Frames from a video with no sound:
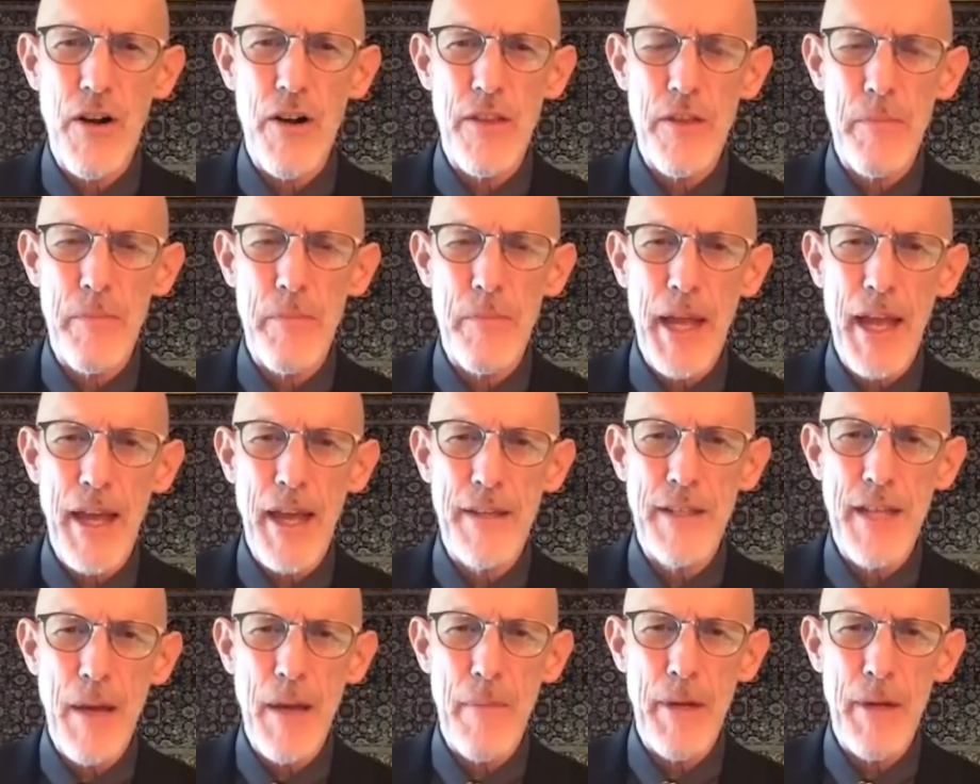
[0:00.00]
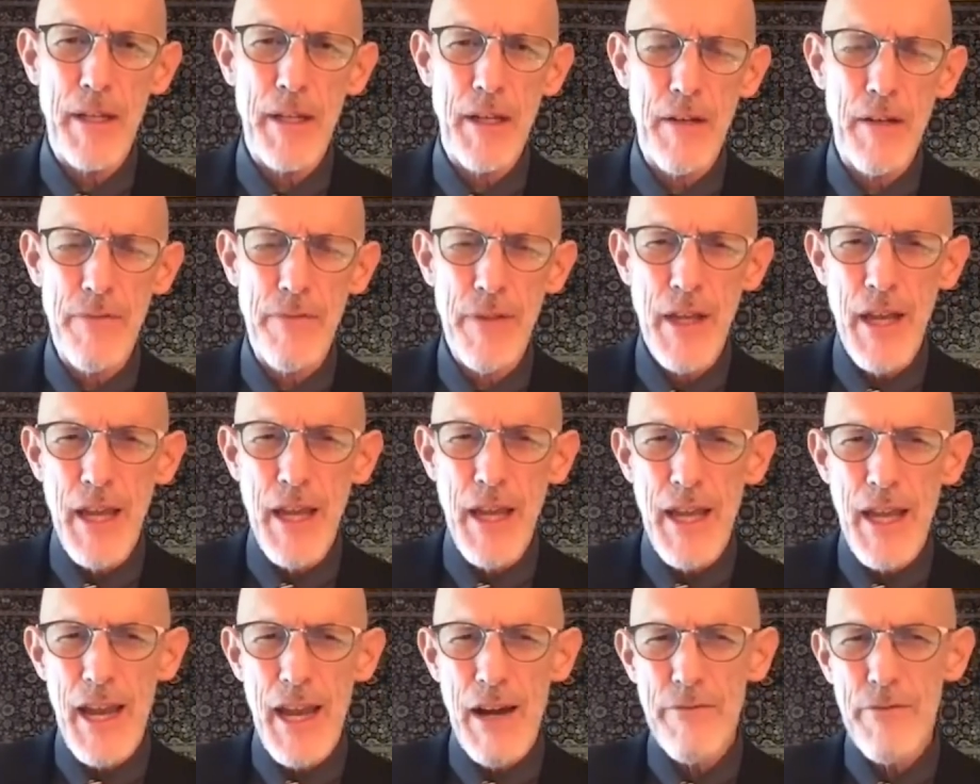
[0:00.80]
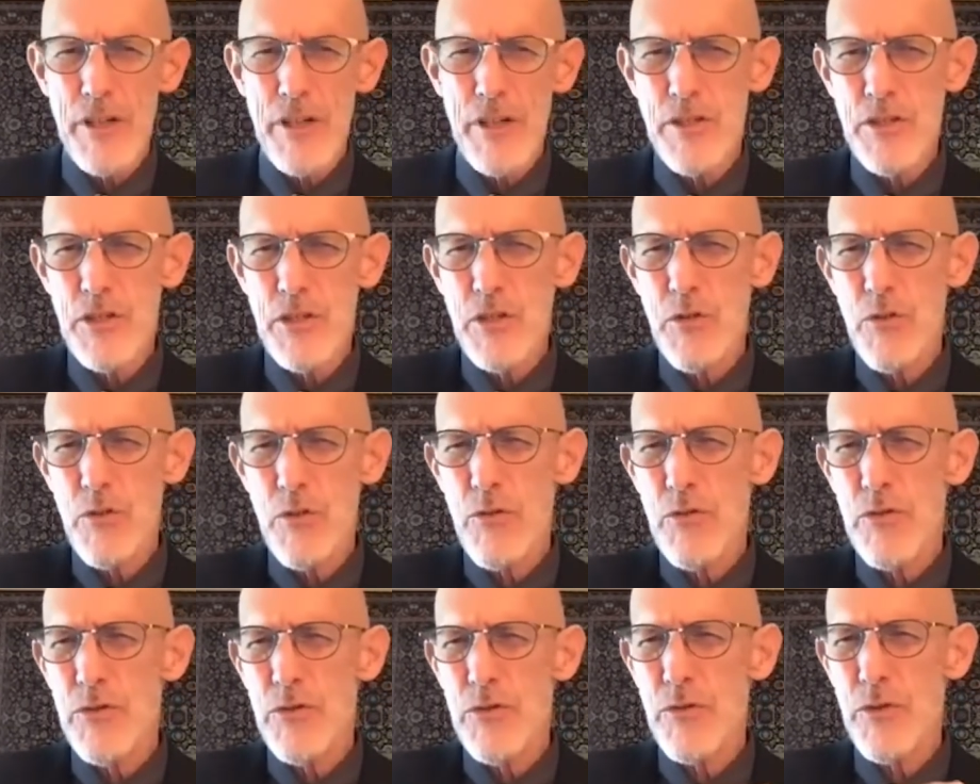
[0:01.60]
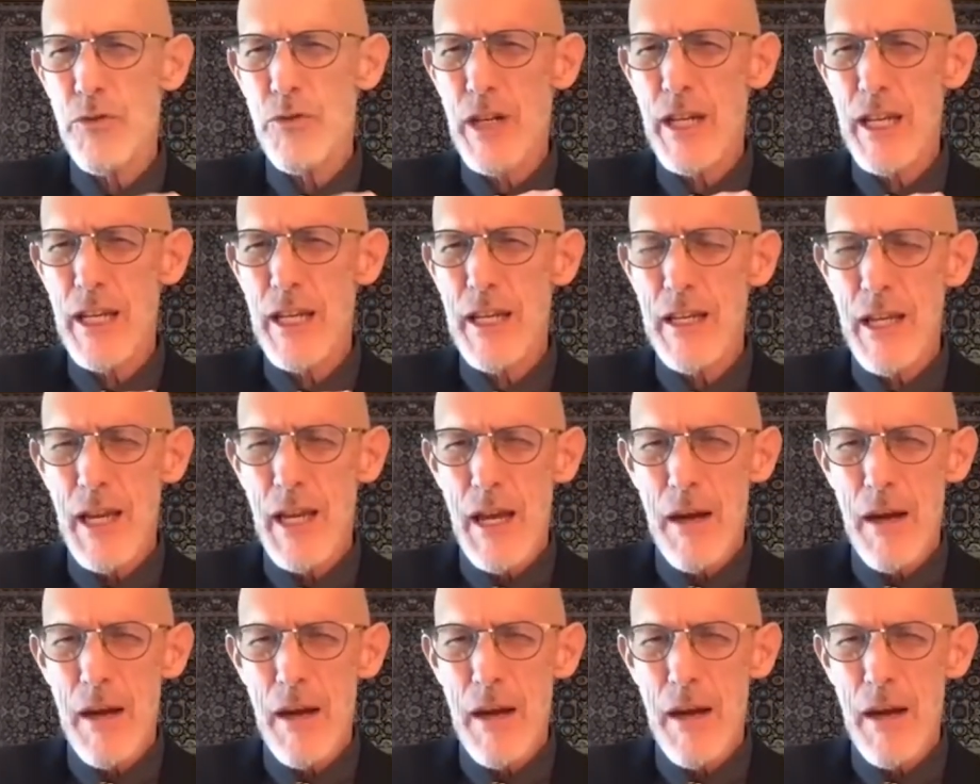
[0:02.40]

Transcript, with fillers: of the pandemic of every two, three